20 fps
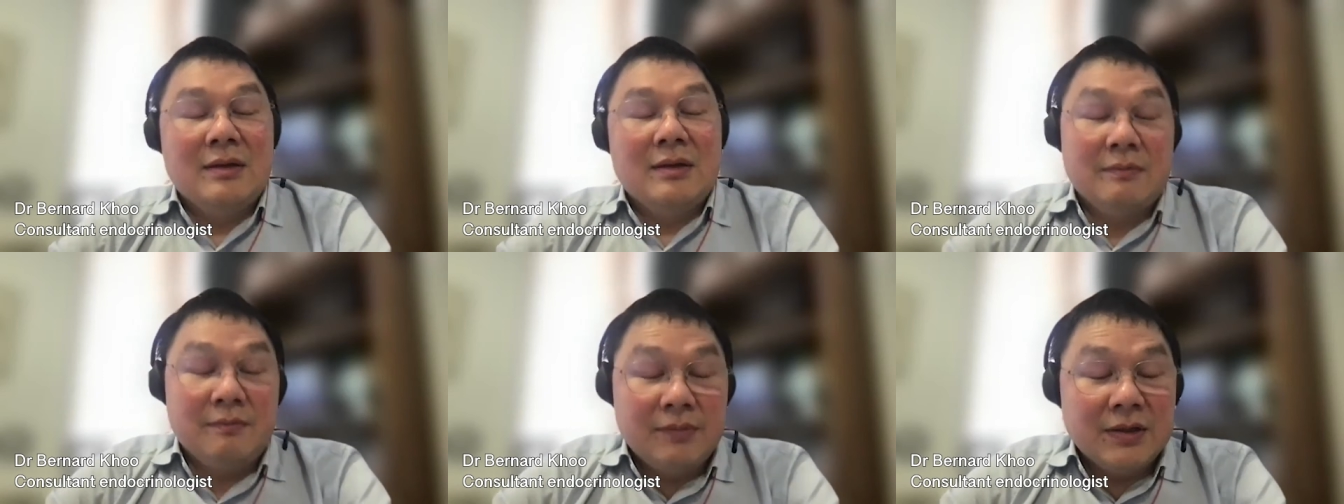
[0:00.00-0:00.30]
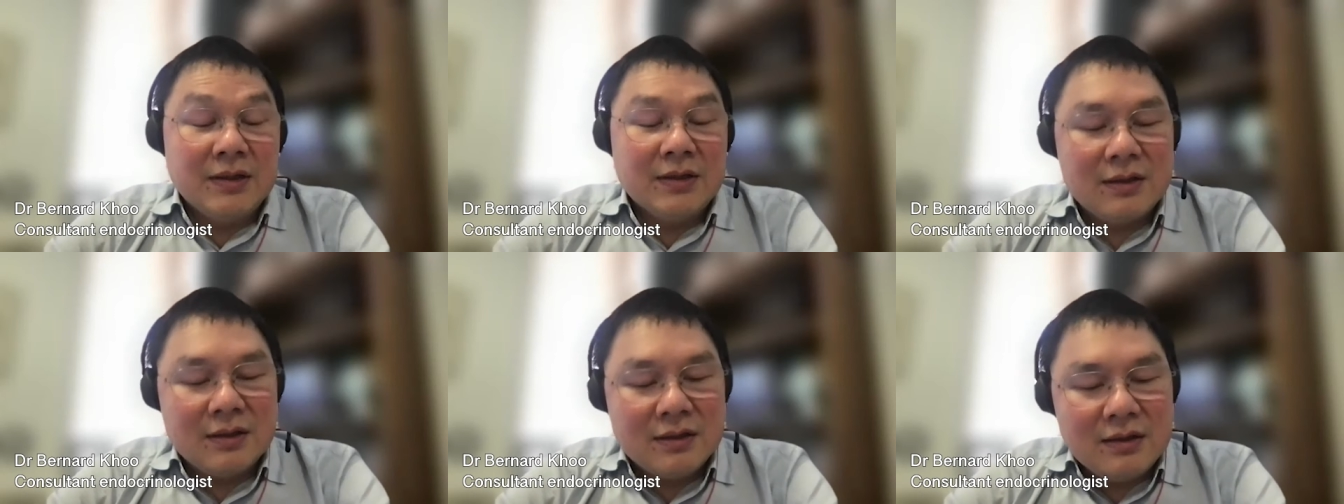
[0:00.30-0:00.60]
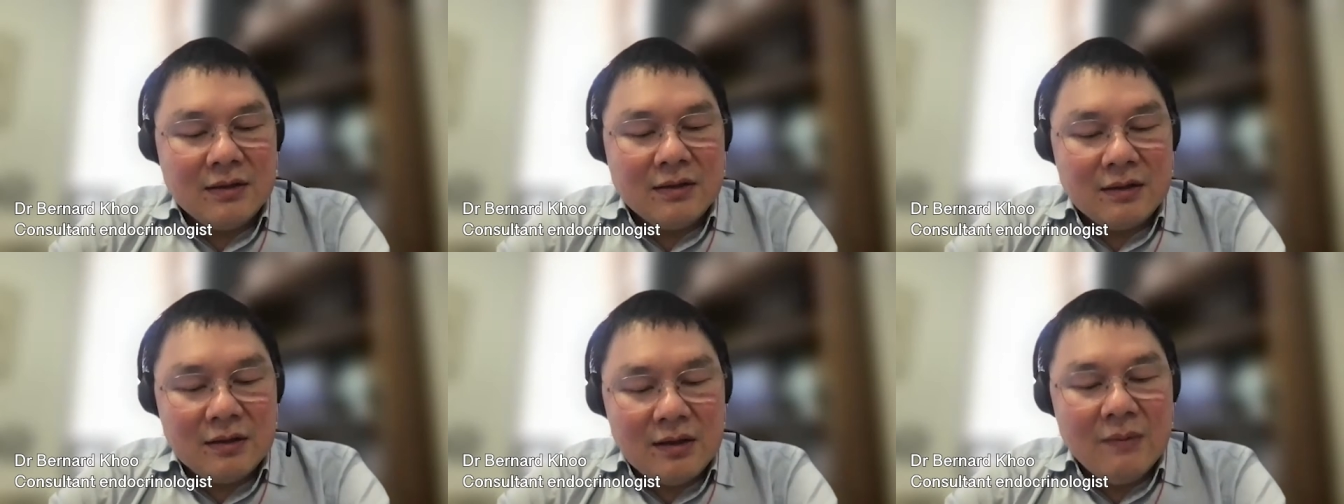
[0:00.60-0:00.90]
The
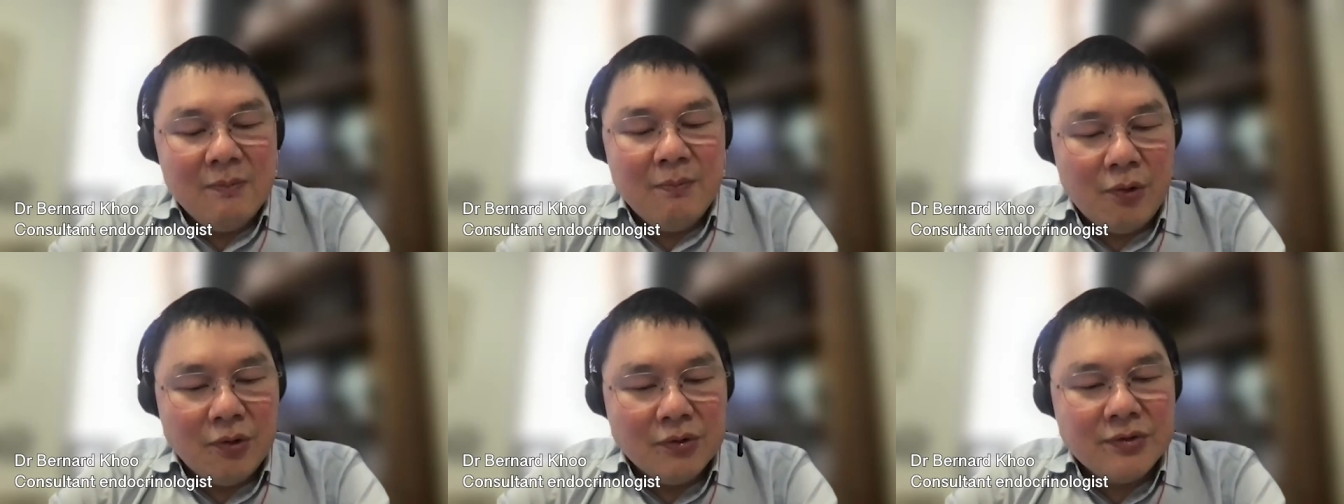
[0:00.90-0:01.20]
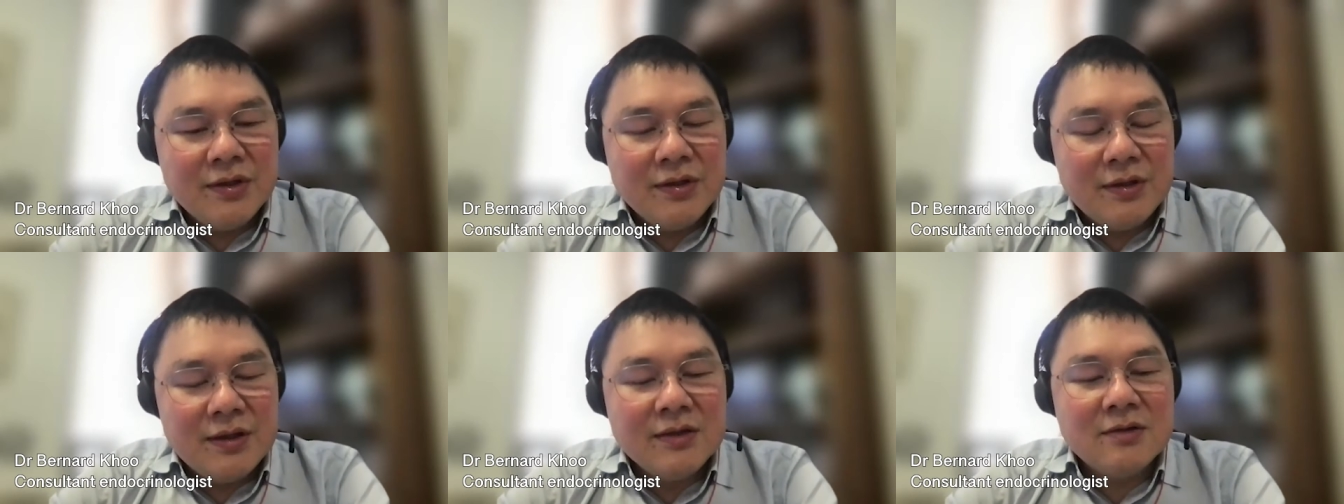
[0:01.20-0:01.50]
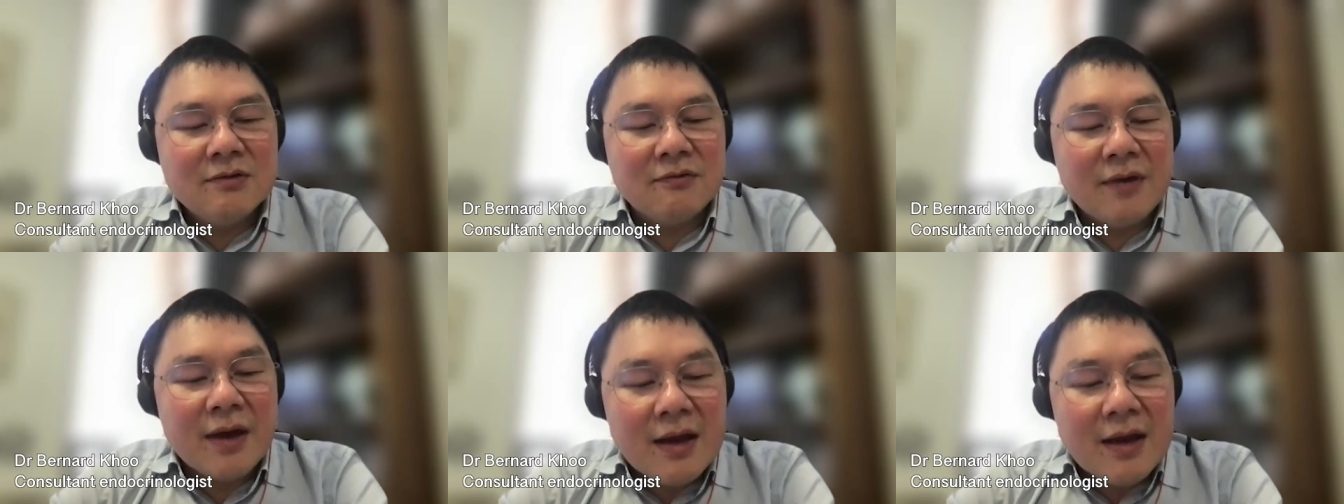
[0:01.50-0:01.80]
important thing to
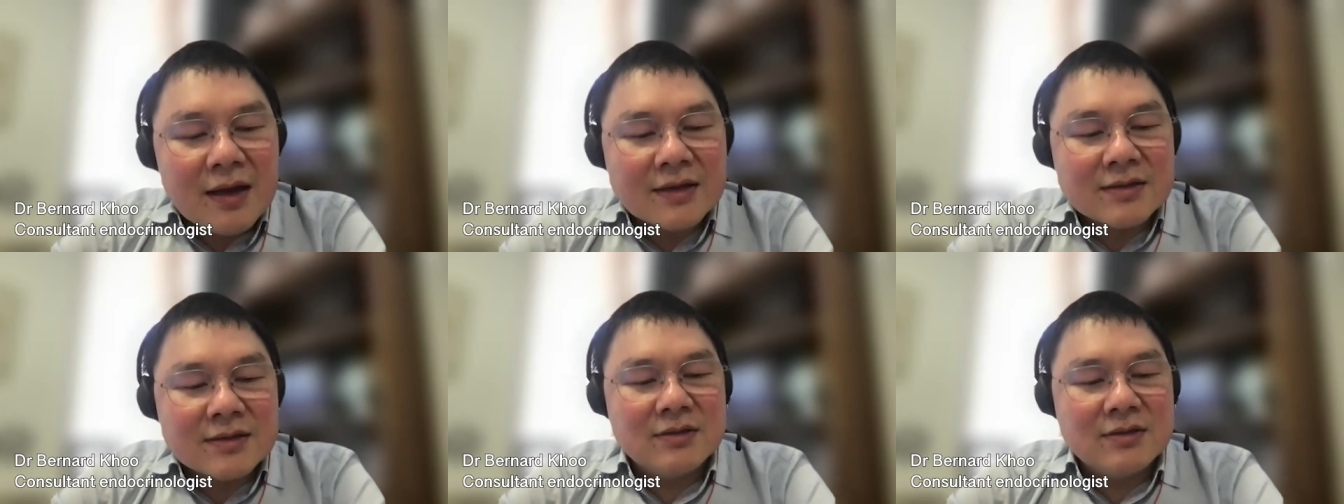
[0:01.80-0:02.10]
realize,